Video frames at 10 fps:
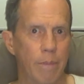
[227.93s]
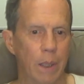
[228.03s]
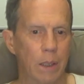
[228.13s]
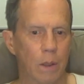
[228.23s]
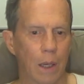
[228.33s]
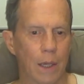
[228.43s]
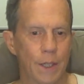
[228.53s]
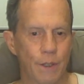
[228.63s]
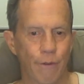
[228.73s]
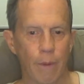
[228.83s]

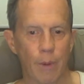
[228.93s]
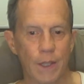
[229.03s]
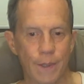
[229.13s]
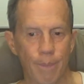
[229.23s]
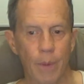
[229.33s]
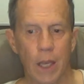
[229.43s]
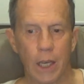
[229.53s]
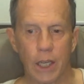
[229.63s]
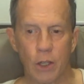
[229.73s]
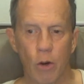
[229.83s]
middle-class feminism,
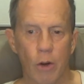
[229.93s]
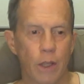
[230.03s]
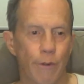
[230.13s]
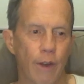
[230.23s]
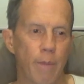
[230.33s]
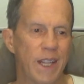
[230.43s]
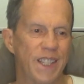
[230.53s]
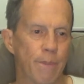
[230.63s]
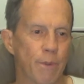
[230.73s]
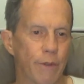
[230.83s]
ignoring the
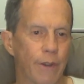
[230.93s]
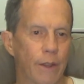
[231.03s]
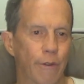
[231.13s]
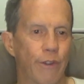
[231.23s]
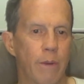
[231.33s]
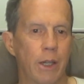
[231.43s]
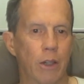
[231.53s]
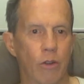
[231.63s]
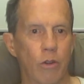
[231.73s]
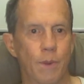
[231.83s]
feminisms of other female
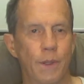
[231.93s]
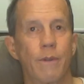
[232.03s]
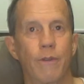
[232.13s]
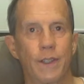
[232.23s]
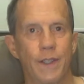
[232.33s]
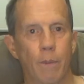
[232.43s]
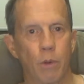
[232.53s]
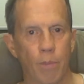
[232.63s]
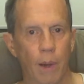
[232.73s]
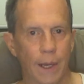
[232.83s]
groups, for example,
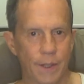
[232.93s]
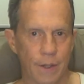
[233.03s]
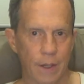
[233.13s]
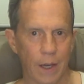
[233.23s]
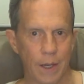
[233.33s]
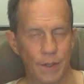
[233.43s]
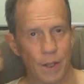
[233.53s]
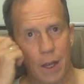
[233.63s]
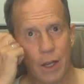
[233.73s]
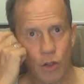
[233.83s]
blacks, gays,
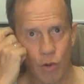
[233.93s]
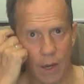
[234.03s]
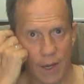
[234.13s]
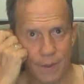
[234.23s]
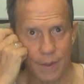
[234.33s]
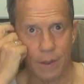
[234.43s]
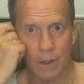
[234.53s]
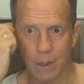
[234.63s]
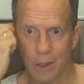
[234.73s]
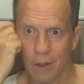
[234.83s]
trans,
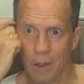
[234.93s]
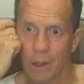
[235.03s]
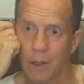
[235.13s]
etc.